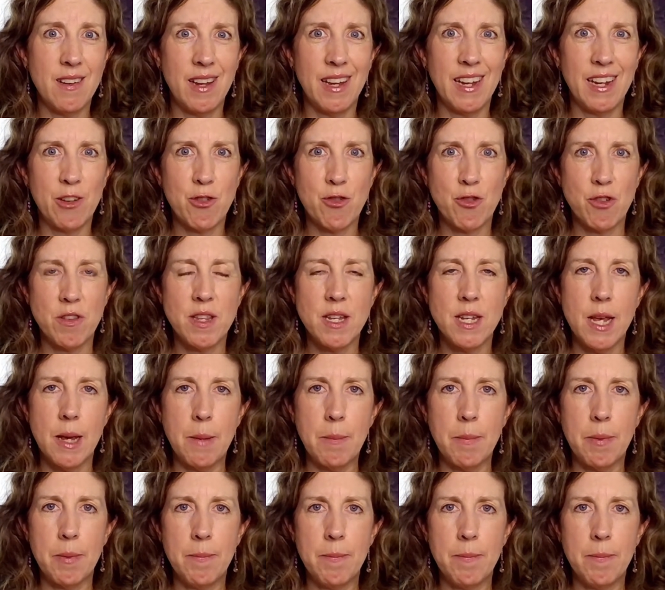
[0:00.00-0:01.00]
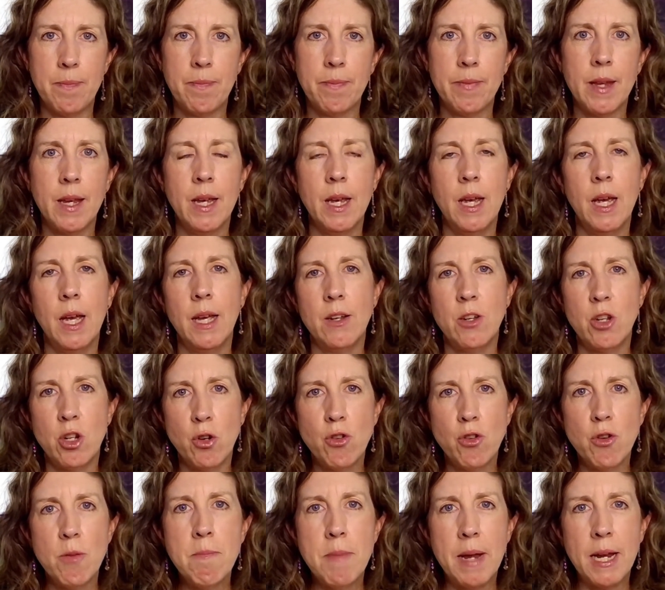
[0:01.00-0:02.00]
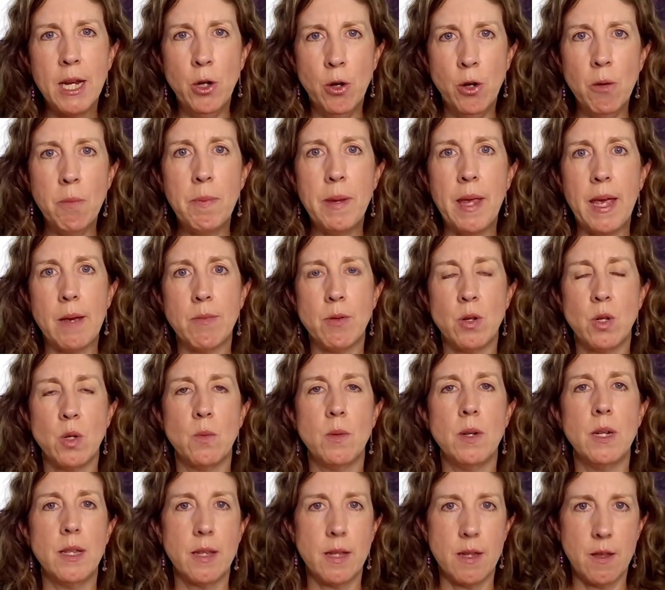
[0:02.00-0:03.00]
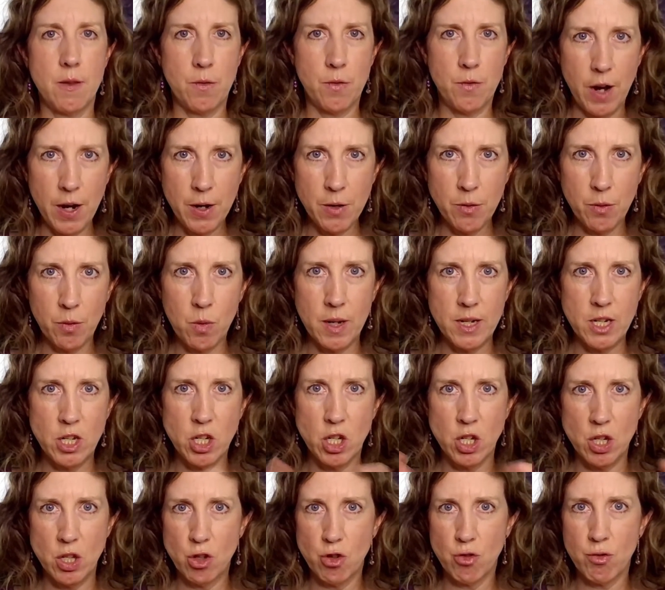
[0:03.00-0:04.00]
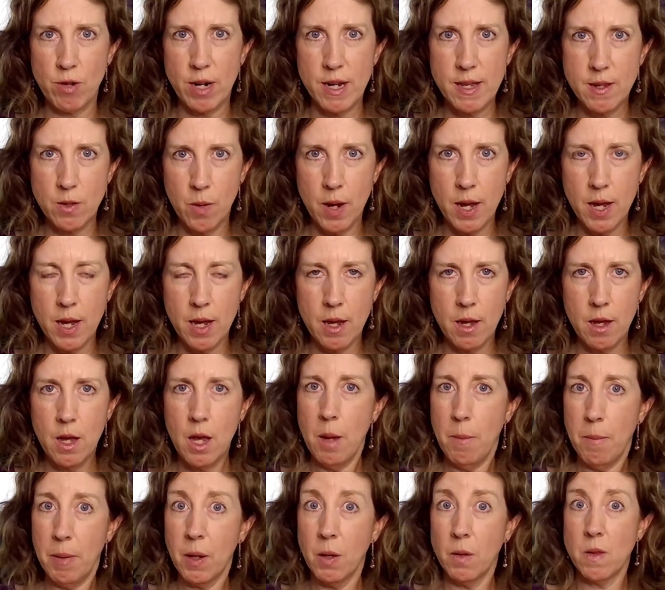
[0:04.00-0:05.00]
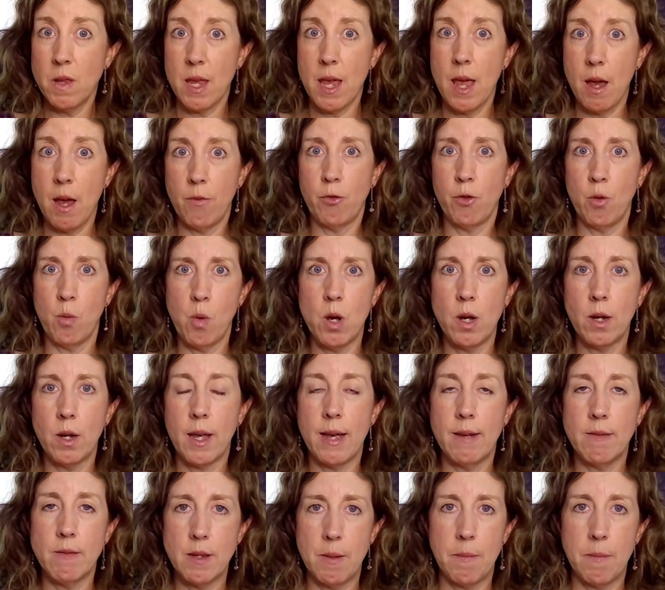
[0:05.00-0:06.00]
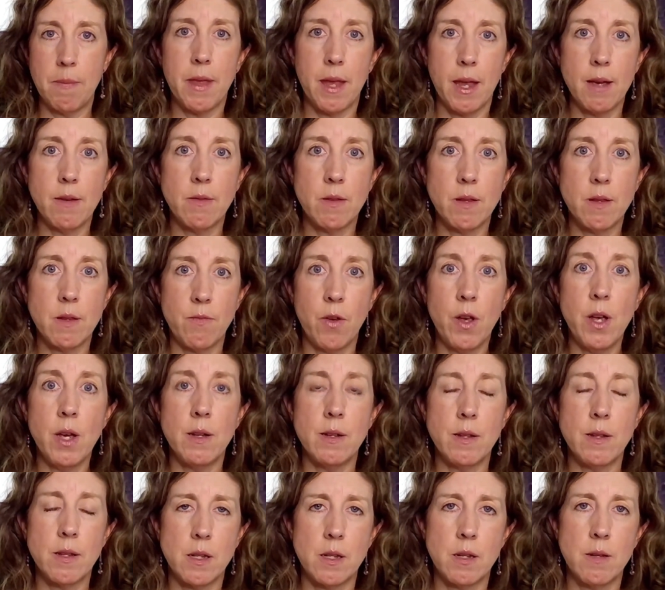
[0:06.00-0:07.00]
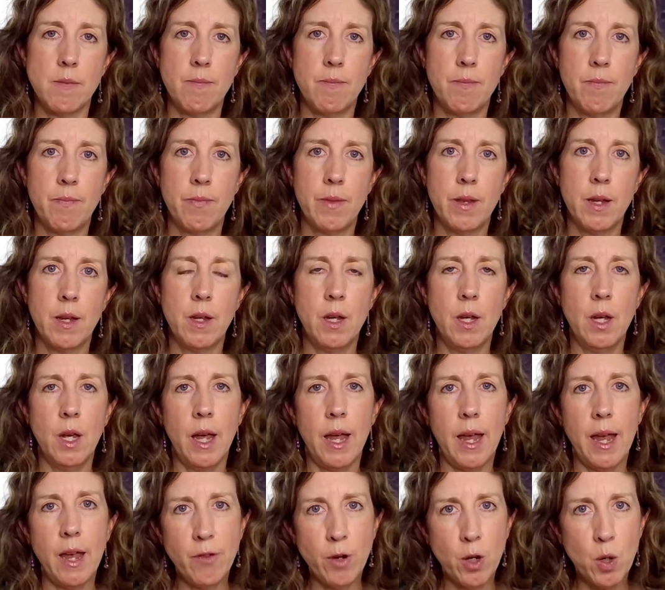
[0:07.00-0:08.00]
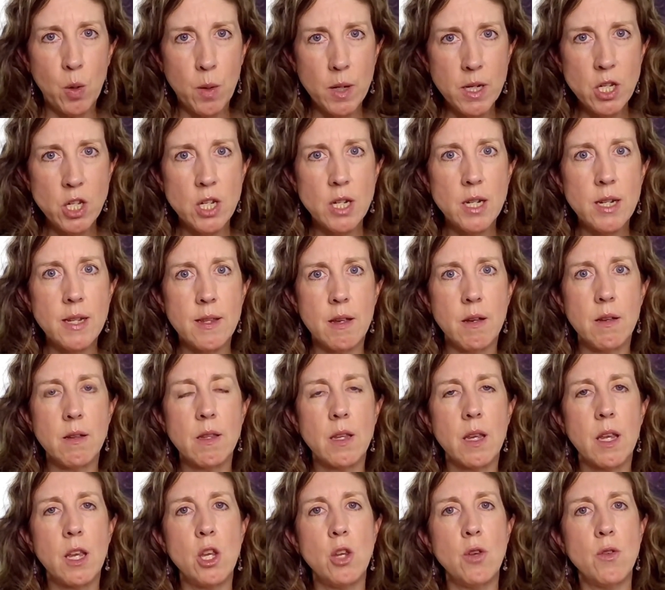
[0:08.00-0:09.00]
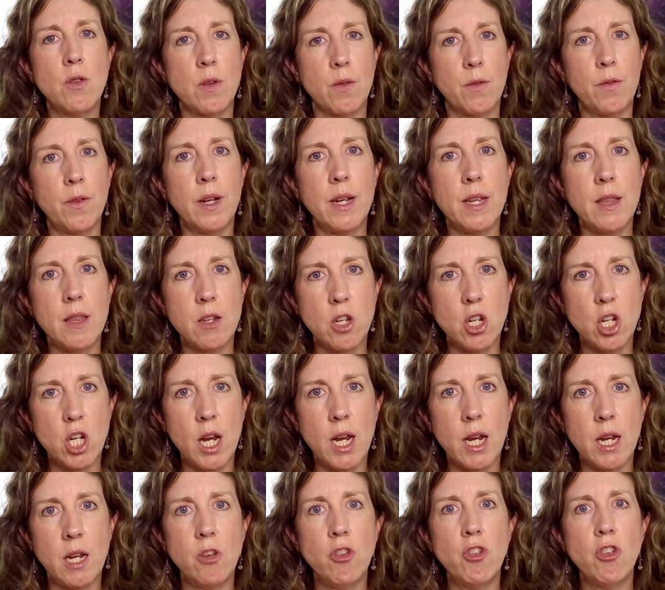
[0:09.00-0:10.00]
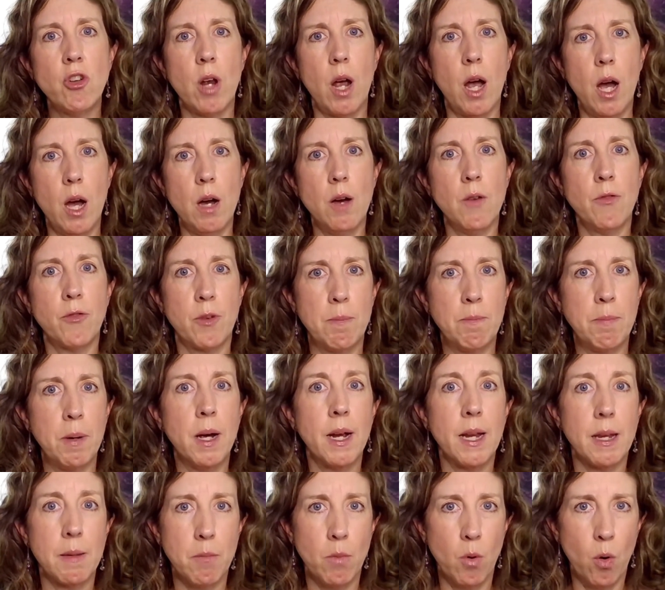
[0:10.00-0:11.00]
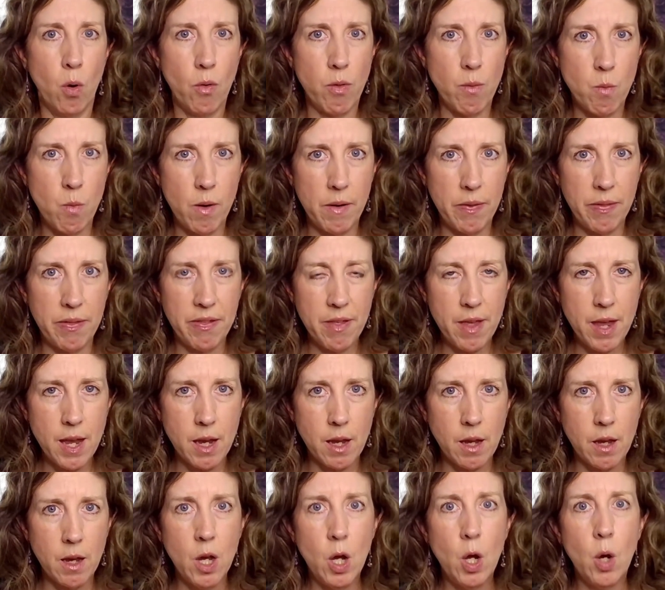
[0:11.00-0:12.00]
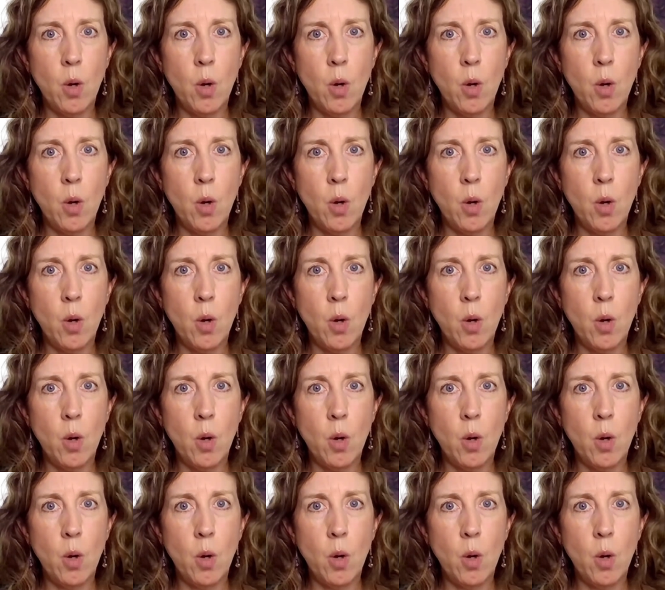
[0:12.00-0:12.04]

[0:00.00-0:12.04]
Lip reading: an extra step. Children may not be able to answer the final question straight away because they have to work out something else first. If a question is asking you to find the change after buying more than one thing,